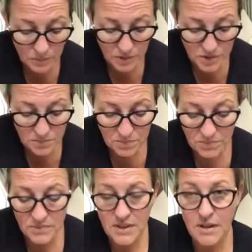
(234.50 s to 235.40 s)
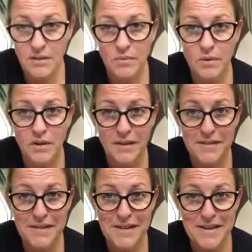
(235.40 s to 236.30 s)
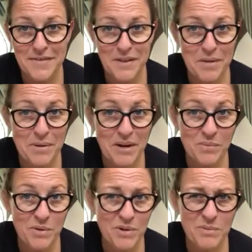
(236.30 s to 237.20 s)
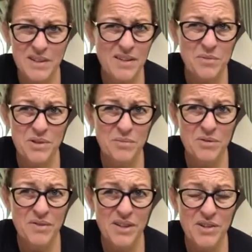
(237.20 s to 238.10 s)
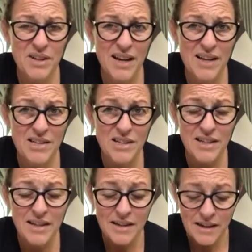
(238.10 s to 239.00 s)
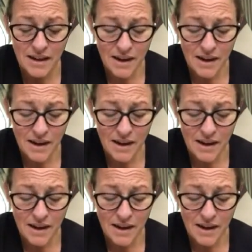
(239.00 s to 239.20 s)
which was hard work because I then have to go back and watch myself, which I'm not very good at actually.